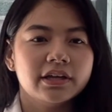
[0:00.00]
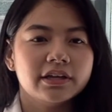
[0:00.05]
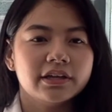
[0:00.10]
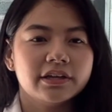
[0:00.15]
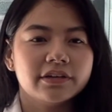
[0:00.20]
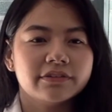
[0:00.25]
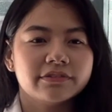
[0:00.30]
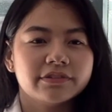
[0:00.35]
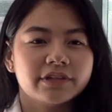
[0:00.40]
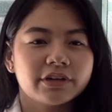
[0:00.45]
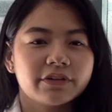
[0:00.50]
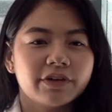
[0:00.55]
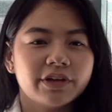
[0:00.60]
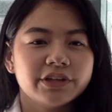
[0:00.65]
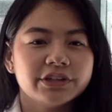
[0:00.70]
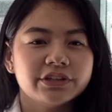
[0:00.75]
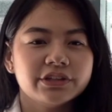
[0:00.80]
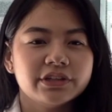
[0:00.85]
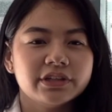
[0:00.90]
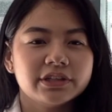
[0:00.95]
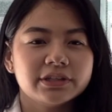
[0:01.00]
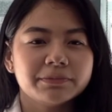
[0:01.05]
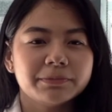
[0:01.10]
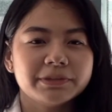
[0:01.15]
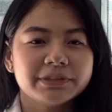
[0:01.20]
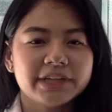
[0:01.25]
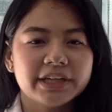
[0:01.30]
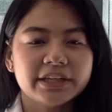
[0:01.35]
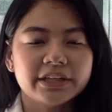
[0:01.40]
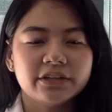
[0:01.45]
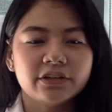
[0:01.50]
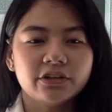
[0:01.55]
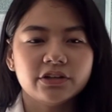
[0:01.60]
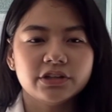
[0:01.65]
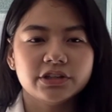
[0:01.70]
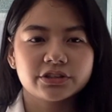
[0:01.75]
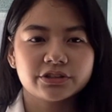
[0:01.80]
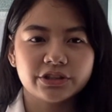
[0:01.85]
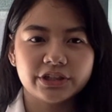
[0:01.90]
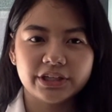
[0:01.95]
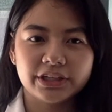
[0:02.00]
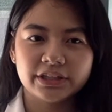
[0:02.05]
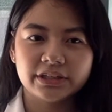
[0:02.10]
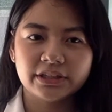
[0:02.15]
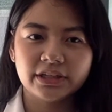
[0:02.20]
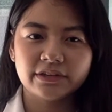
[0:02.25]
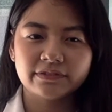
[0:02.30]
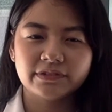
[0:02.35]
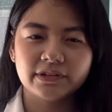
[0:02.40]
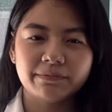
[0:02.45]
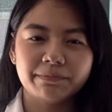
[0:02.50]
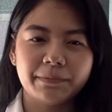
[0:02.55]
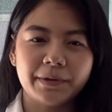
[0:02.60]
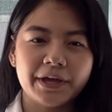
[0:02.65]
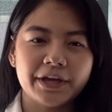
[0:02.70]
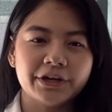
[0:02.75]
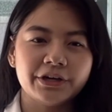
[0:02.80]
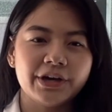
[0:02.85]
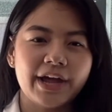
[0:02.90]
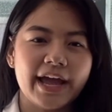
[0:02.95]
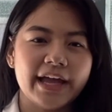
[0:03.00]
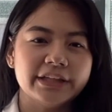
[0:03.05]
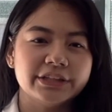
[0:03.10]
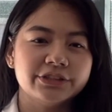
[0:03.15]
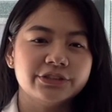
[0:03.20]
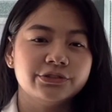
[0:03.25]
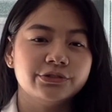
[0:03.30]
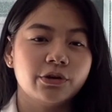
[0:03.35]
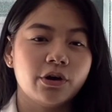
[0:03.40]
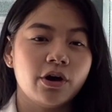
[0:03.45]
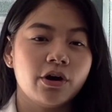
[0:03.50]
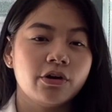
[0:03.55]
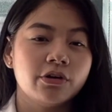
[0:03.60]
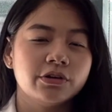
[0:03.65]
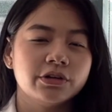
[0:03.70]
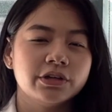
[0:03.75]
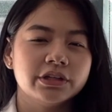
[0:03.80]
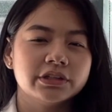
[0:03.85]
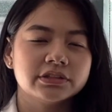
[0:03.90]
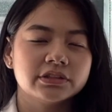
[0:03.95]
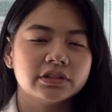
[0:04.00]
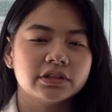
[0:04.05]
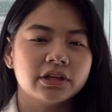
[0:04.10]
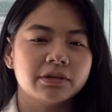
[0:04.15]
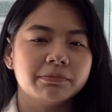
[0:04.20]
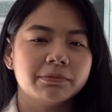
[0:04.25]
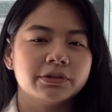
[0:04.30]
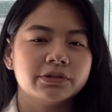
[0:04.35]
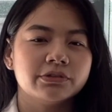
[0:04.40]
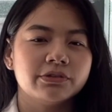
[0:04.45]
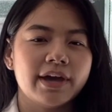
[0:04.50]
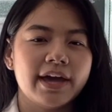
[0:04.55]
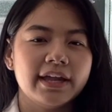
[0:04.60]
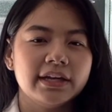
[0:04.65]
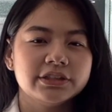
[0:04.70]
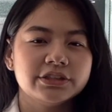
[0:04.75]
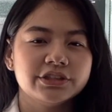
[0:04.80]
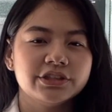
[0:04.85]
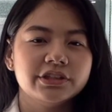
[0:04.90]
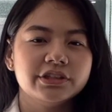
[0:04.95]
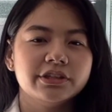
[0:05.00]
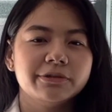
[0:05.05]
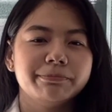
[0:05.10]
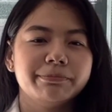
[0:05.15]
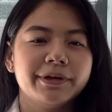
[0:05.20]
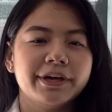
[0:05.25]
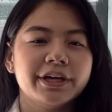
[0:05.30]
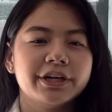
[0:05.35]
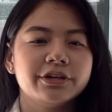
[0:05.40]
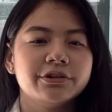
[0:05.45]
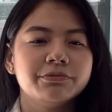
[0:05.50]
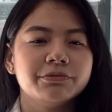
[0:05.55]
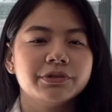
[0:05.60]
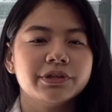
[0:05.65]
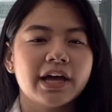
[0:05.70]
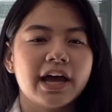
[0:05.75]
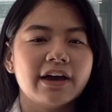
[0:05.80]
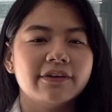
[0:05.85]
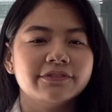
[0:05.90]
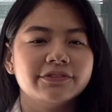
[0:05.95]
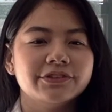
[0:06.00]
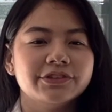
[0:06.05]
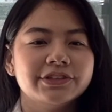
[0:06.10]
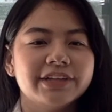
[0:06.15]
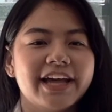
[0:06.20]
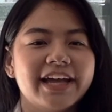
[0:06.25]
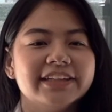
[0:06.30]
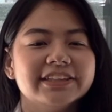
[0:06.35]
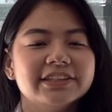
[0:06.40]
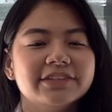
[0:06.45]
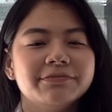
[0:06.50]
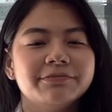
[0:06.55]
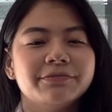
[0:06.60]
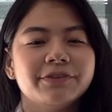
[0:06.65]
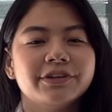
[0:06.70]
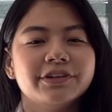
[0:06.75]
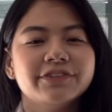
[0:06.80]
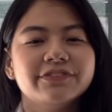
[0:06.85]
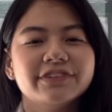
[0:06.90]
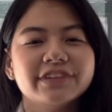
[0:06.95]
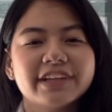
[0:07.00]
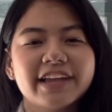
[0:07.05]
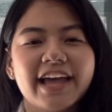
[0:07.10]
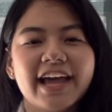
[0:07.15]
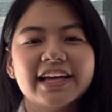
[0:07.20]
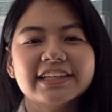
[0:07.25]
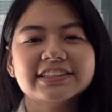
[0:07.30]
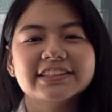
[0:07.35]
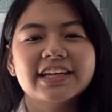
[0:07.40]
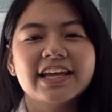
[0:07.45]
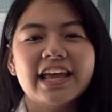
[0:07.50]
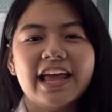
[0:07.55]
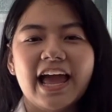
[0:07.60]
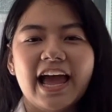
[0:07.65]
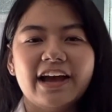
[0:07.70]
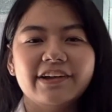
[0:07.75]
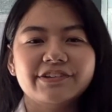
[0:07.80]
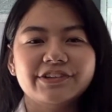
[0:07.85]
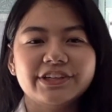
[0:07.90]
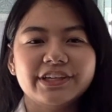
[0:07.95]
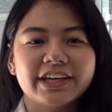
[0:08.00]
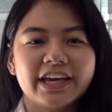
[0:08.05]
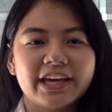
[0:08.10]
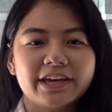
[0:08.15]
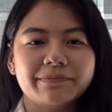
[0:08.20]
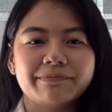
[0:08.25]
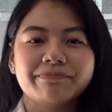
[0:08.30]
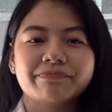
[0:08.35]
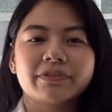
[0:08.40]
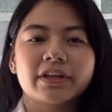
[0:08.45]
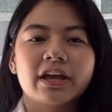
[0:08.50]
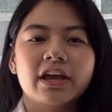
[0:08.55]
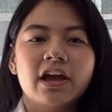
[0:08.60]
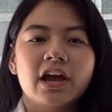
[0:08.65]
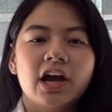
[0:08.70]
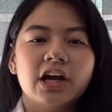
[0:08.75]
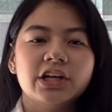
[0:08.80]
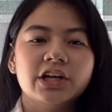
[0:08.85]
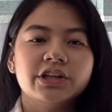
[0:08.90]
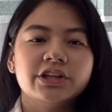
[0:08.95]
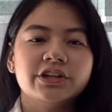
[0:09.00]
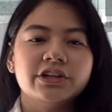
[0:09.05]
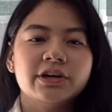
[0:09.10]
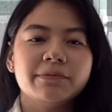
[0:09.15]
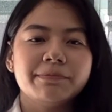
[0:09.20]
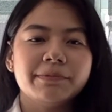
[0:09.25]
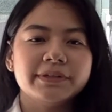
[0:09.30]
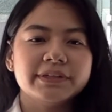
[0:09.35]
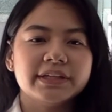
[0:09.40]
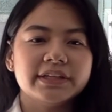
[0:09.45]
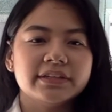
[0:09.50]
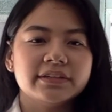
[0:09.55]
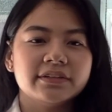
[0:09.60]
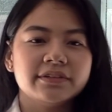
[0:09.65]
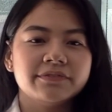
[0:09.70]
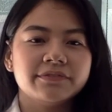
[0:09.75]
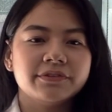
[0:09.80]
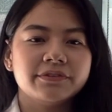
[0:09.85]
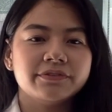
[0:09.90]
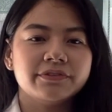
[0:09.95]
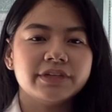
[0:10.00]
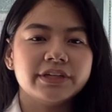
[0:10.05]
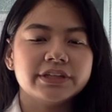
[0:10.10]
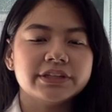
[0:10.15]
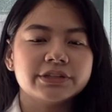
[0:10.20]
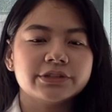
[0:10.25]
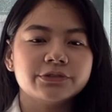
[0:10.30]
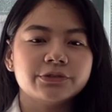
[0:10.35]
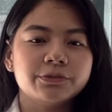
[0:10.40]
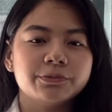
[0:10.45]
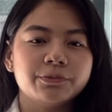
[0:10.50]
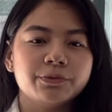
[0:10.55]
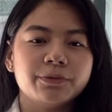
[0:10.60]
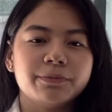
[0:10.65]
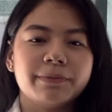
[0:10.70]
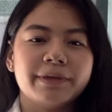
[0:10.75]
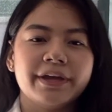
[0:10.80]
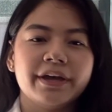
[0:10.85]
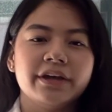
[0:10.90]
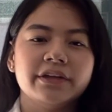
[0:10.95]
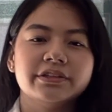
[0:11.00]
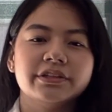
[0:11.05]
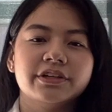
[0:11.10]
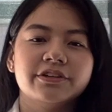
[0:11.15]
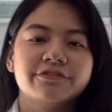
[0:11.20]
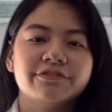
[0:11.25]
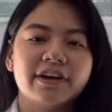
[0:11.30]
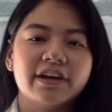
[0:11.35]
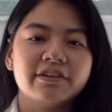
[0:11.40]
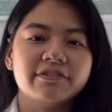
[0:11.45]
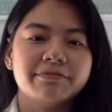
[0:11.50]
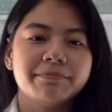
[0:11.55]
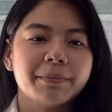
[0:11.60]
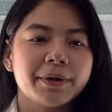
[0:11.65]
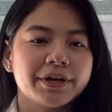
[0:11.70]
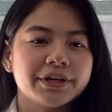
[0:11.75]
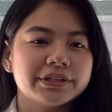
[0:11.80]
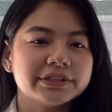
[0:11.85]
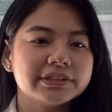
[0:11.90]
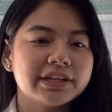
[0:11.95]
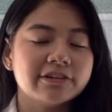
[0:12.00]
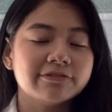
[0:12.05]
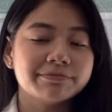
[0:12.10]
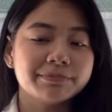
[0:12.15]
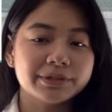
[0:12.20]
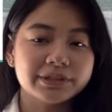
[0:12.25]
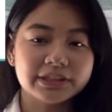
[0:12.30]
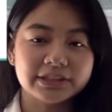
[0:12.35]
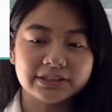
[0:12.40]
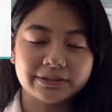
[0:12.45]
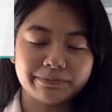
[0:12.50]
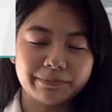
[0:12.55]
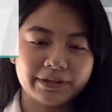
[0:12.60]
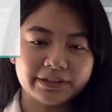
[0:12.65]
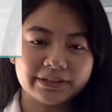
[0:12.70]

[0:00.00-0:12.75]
If the question is presented on the screen. If the player answered wrong or is unable to answer, the player would have to dance in front of the class after the game. Another representative of each group will play until 5 pairs have participated.